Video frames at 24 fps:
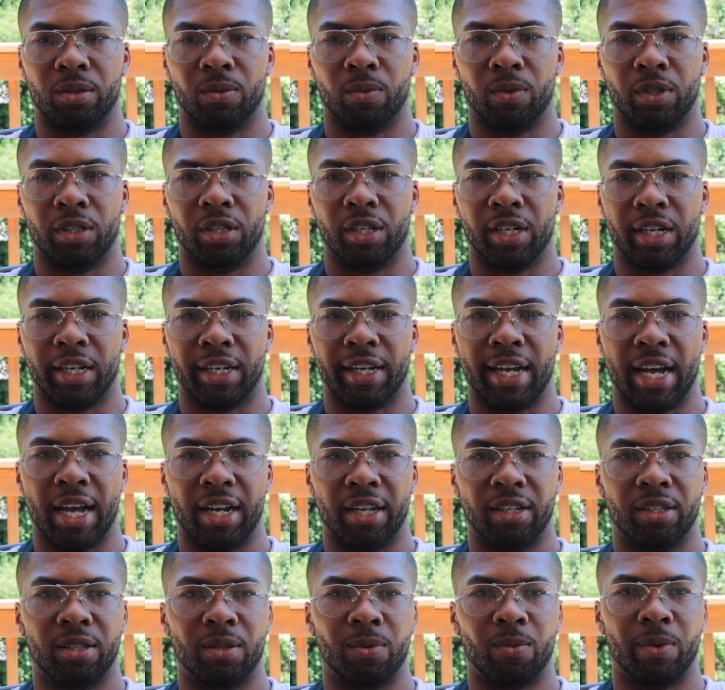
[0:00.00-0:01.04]
We're looking at
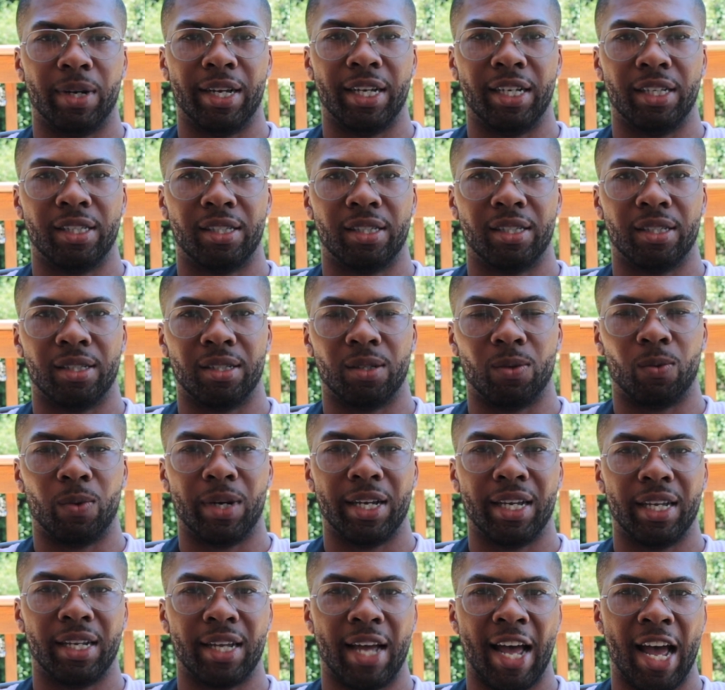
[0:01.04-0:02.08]
it. The way
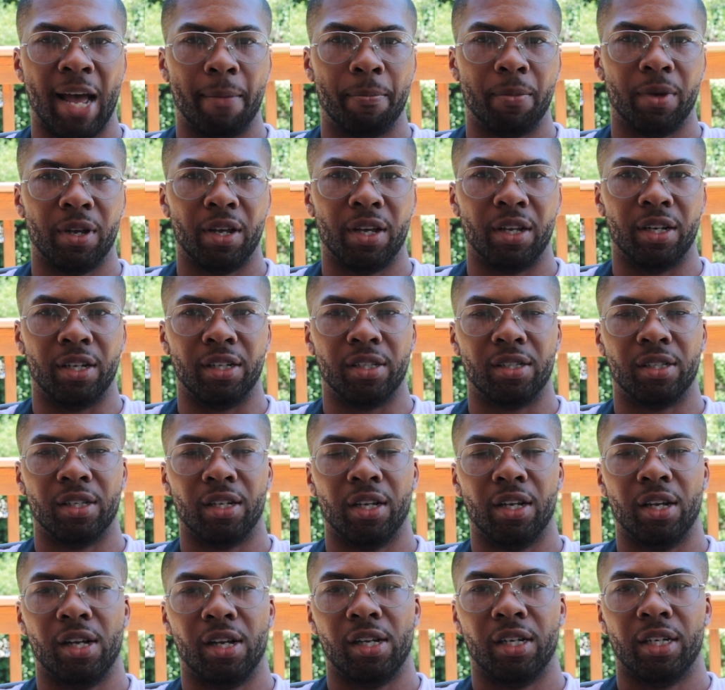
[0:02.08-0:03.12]
it happened is
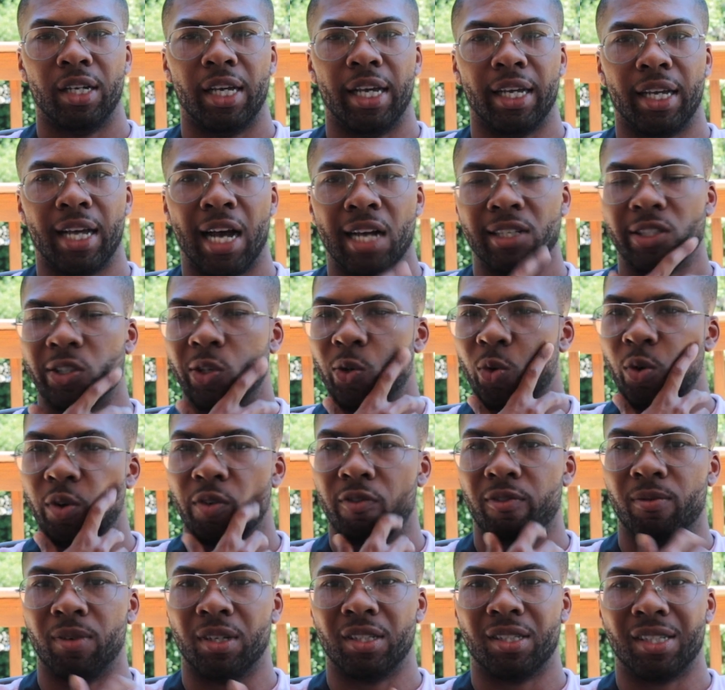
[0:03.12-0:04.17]
it got torn
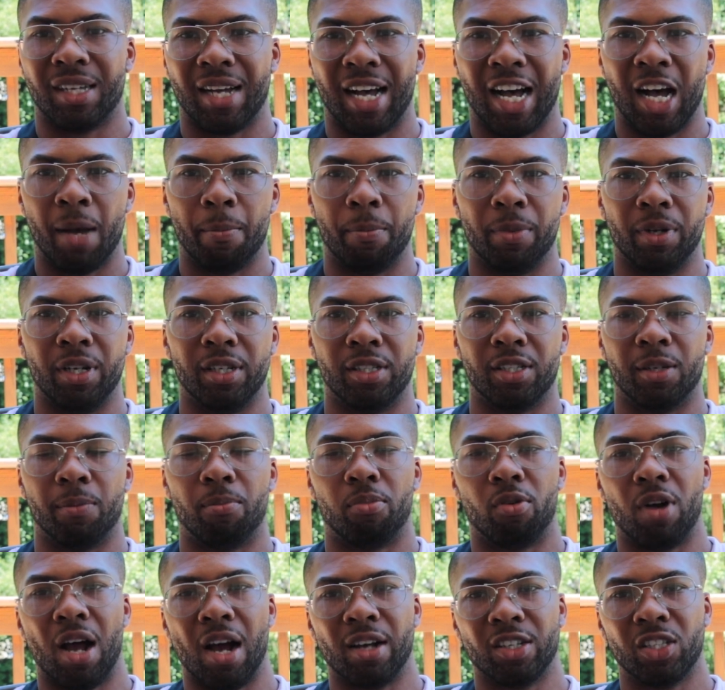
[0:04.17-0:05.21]
from the top, and it's a
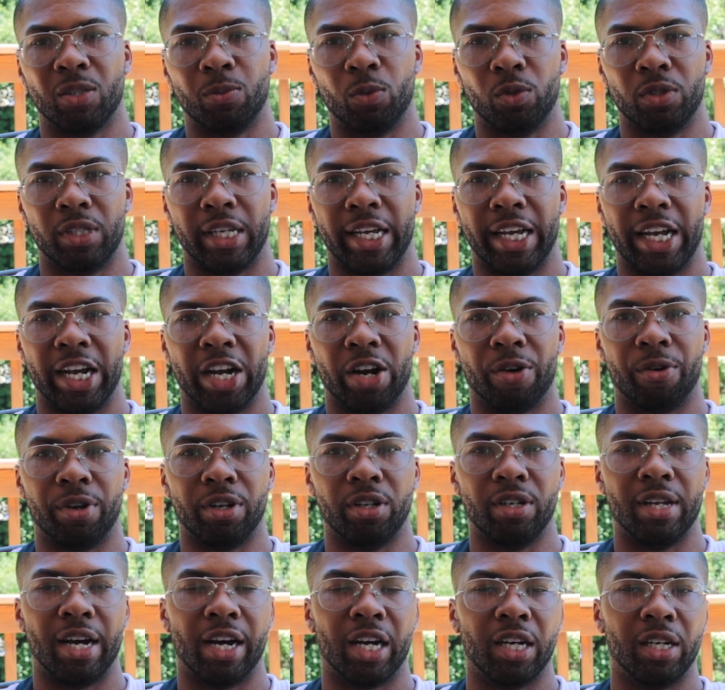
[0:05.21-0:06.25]
proximal tear, and
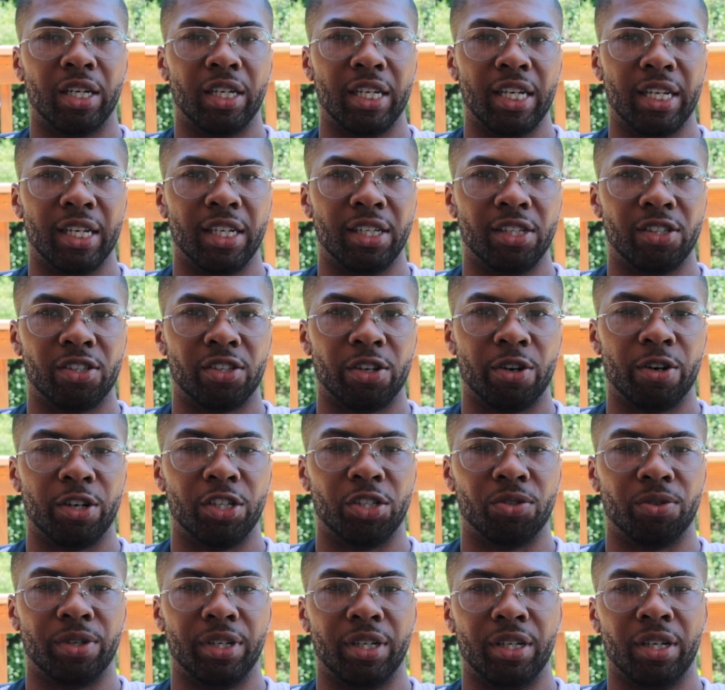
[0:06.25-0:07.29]
you're not gonna need any
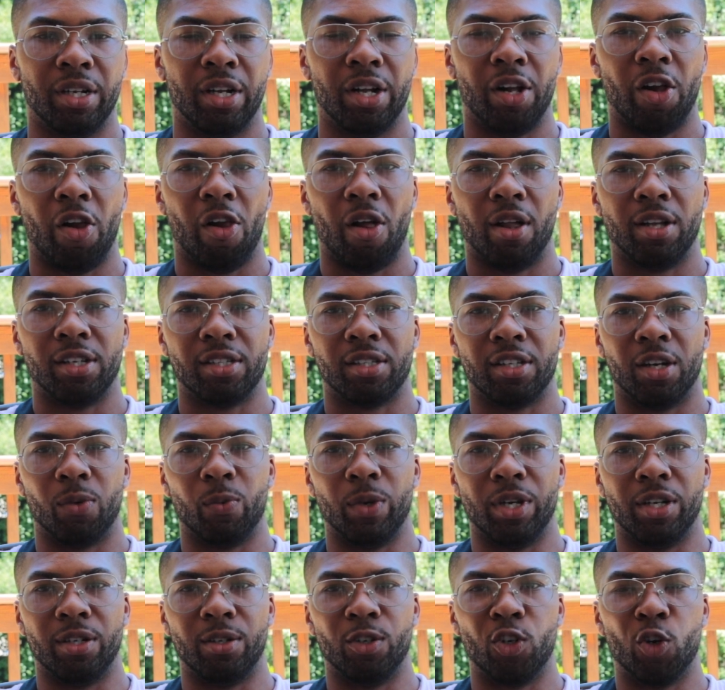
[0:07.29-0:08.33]
surgery. There's nothing
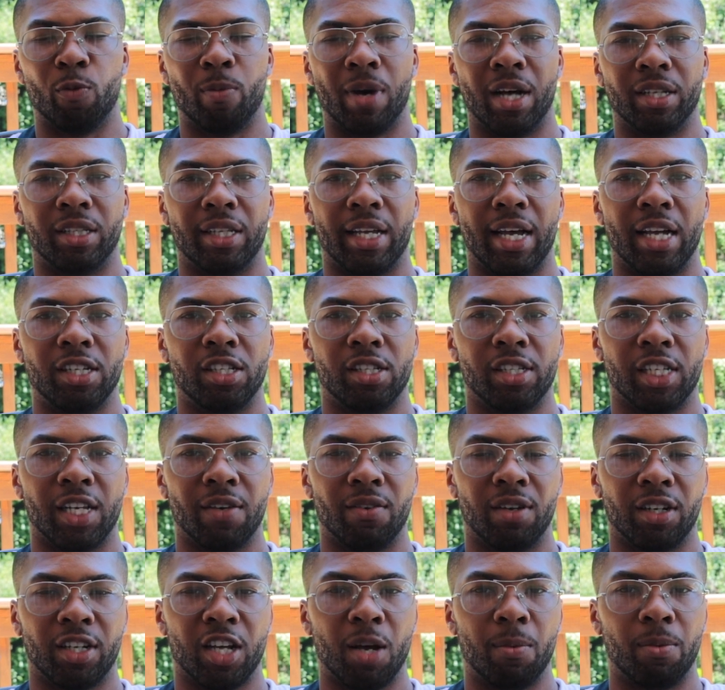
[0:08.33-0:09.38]
we can do about that. Just
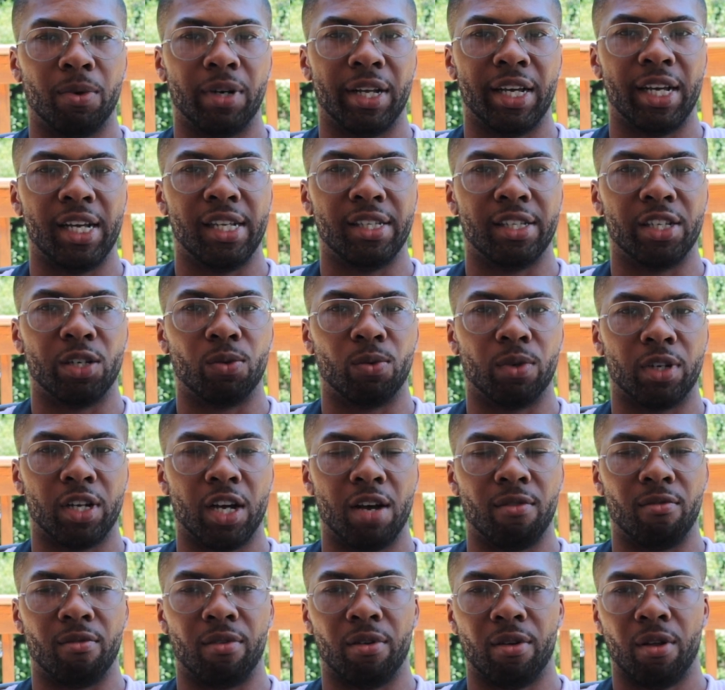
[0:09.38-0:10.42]
give it a couple days, it'll
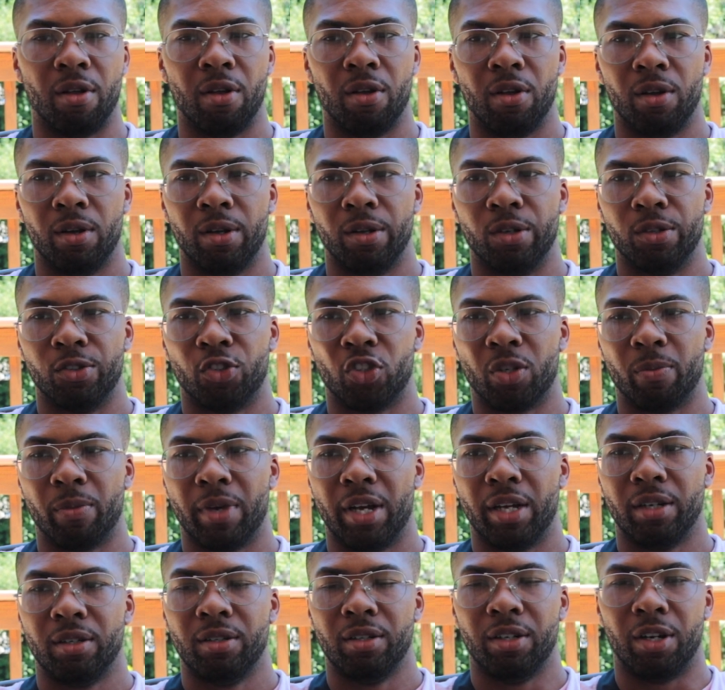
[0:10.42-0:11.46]
recover." So I'm
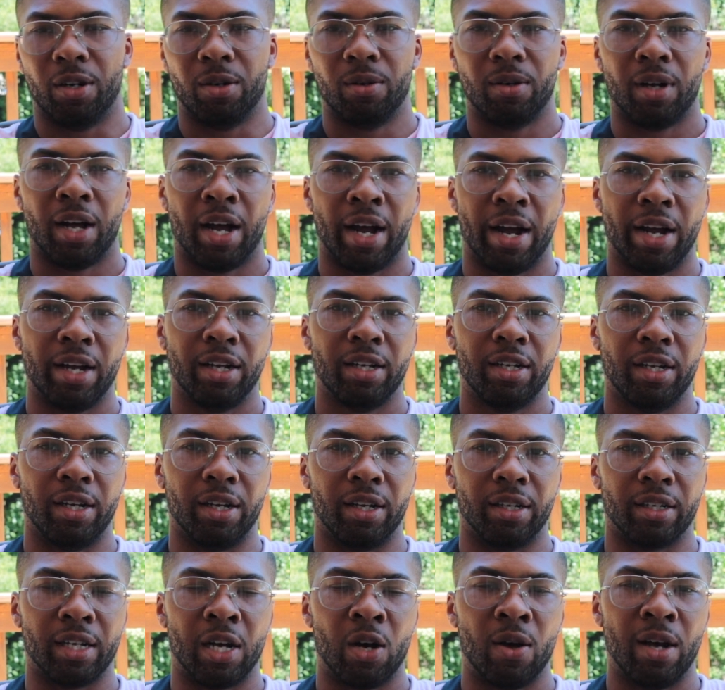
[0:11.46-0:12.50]
like, all right,
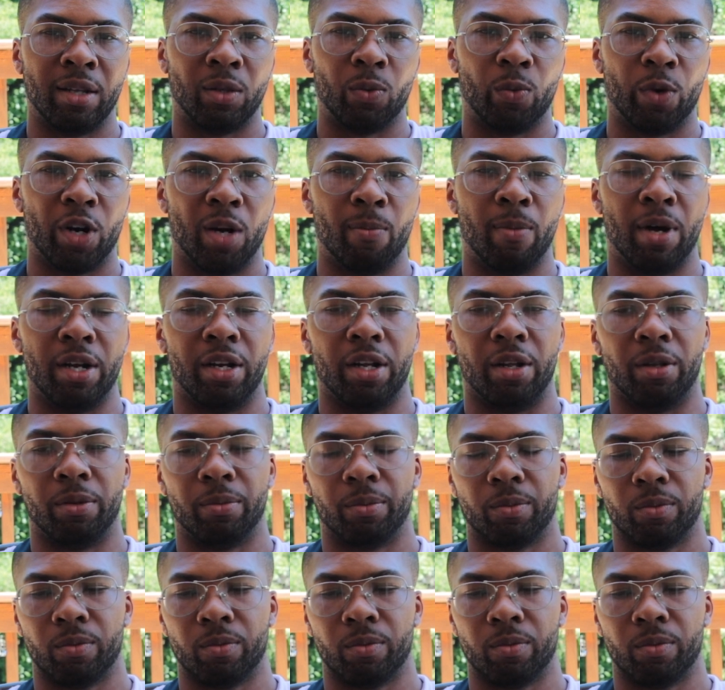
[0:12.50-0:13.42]
good. I don't have to worry about nothing.